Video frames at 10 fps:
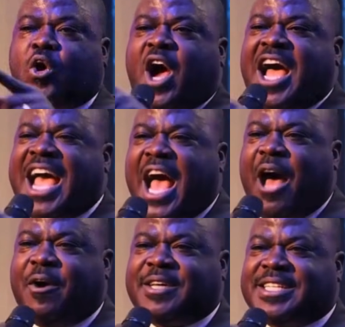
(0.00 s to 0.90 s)
I think I did
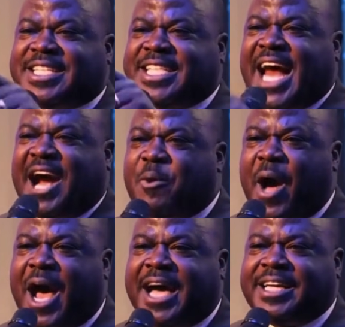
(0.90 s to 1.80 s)
like 5
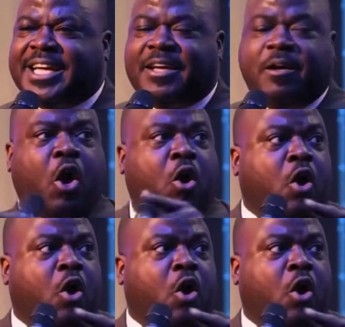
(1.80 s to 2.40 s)
on how to